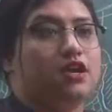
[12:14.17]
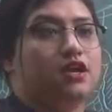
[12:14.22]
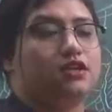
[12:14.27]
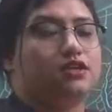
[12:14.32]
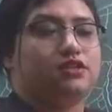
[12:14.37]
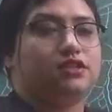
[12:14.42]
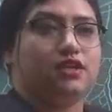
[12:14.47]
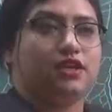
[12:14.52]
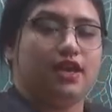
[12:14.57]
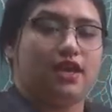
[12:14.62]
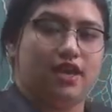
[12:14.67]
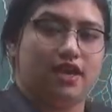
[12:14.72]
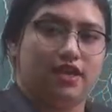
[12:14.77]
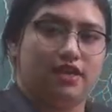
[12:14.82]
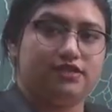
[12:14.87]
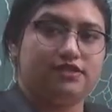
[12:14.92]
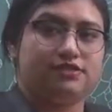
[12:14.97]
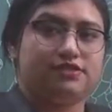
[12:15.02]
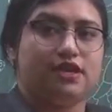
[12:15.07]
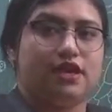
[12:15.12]
the
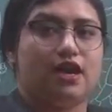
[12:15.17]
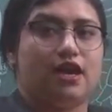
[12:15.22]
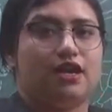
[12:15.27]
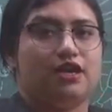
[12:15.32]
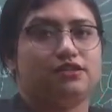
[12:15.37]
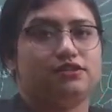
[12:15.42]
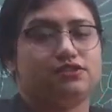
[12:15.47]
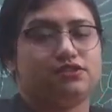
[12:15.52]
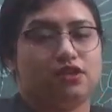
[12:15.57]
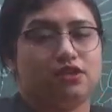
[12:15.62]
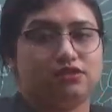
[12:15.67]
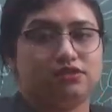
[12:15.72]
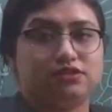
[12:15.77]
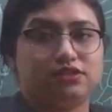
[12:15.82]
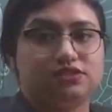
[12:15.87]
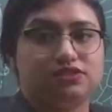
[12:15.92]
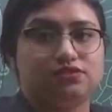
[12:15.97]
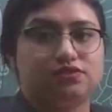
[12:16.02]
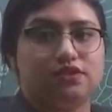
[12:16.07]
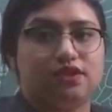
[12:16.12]
eggs are turned
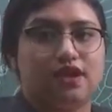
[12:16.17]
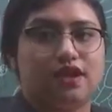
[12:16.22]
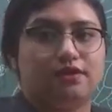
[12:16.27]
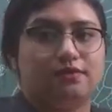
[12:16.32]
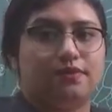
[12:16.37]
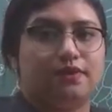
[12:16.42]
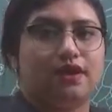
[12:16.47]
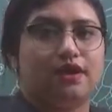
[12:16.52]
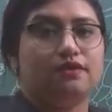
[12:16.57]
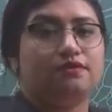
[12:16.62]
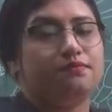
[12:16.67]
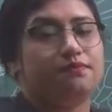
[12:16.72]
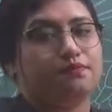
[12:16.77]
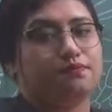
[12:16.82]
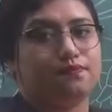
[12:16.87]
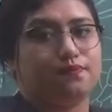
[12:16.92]
into larva,